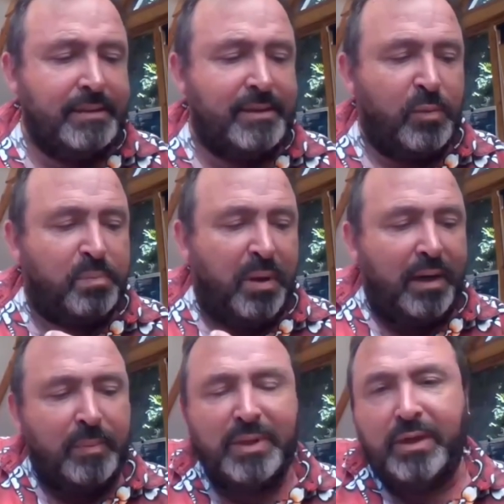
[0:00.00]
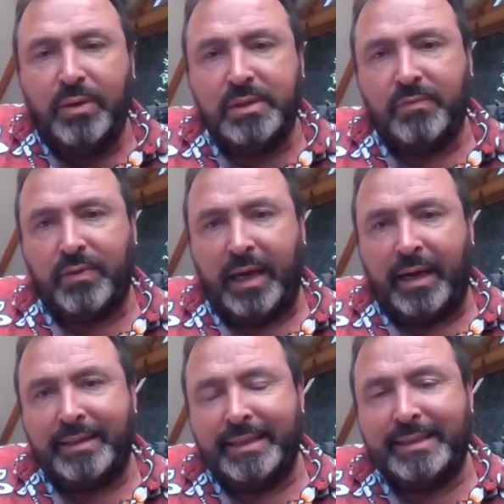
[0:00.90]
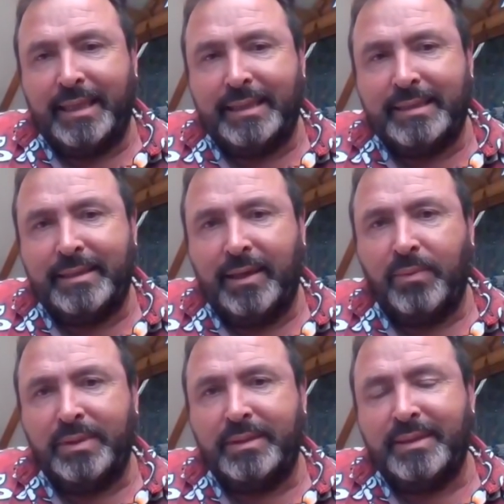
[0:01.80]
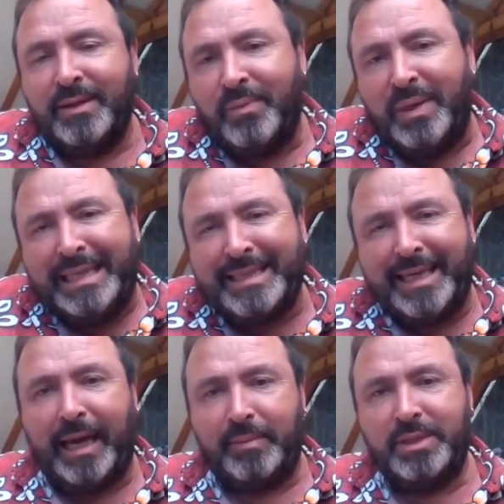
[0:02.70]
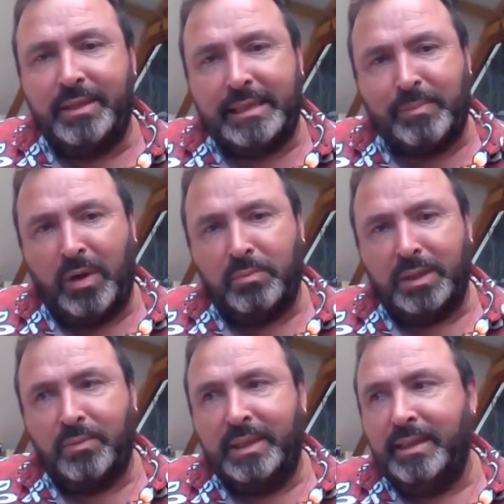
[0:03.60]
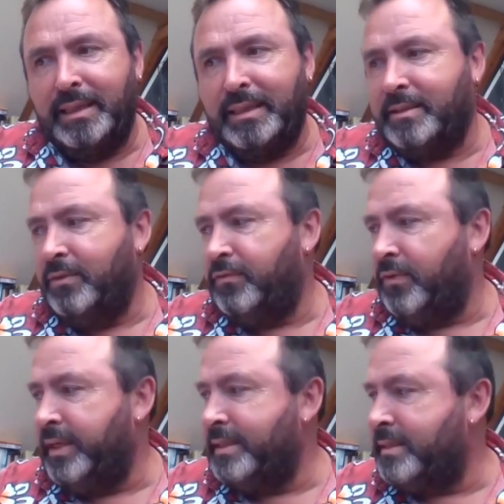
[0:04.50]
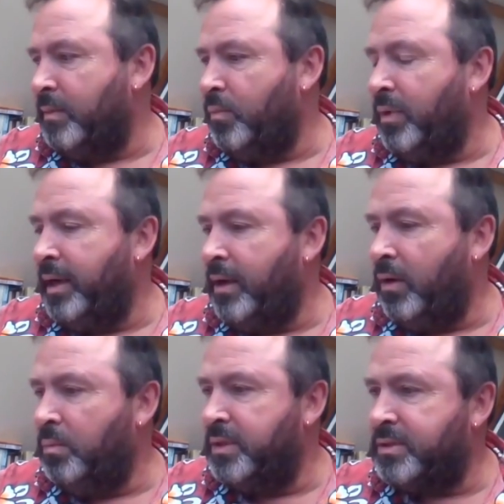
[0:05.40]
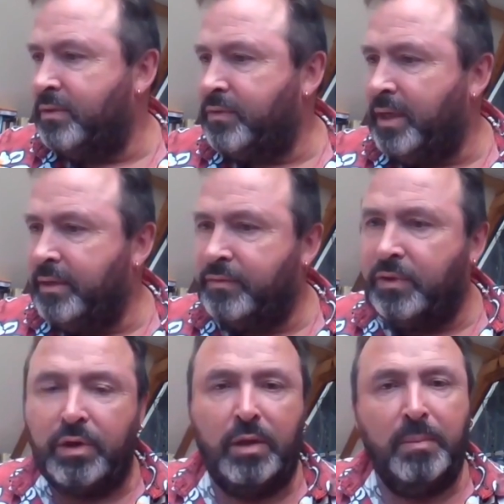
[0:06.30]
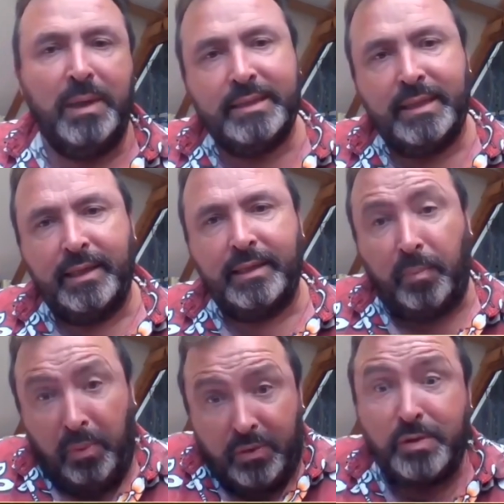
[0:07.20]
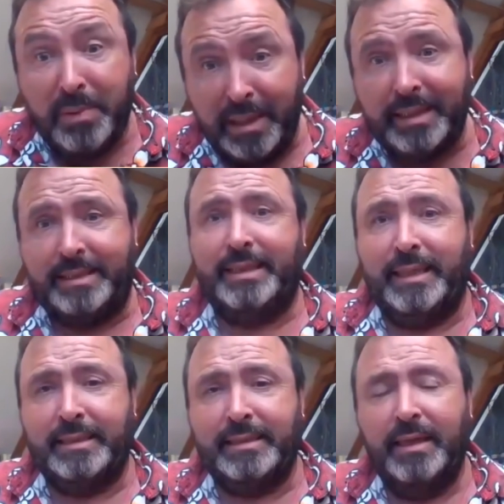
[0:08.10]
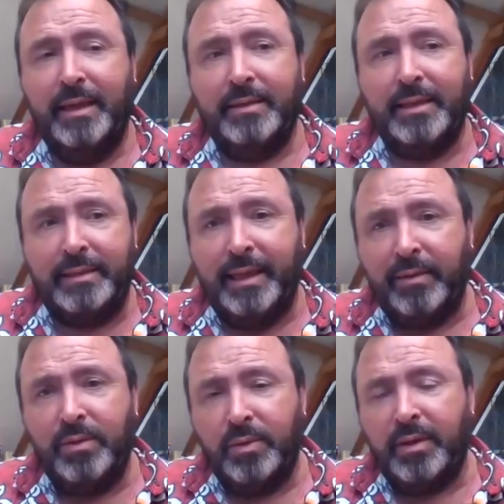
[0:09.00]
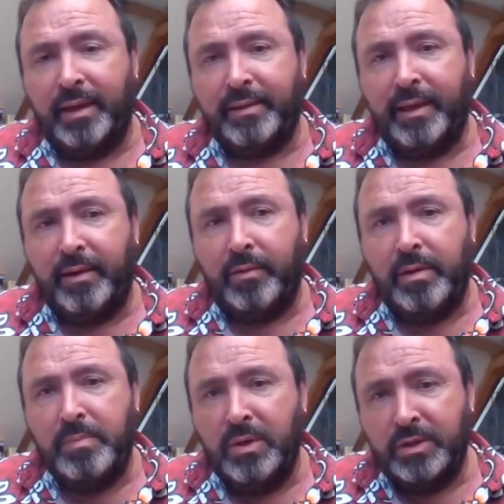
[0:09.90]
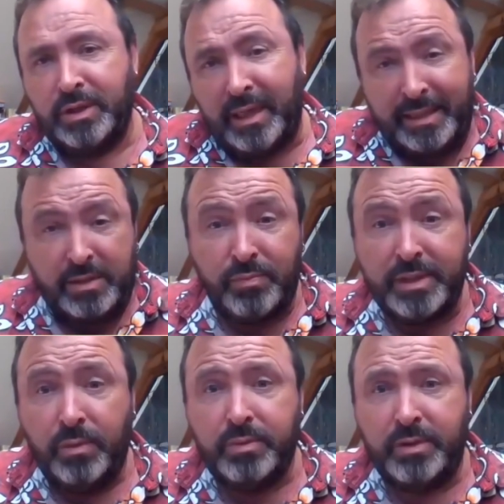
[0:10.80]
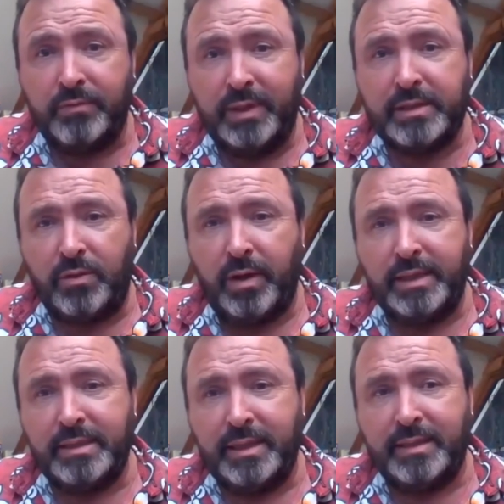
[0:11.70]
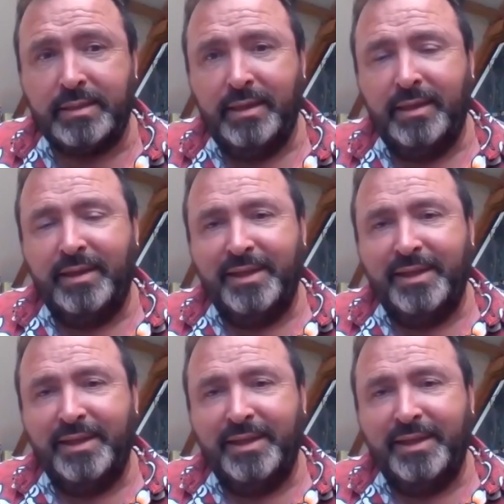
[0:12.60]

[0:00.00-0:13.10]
So partly because of that, I then started to think, well, you know, we need to capture this moment. We need to find some way almost of kind of documenting the possibilities that now look like they are emergent as a result of this crisis.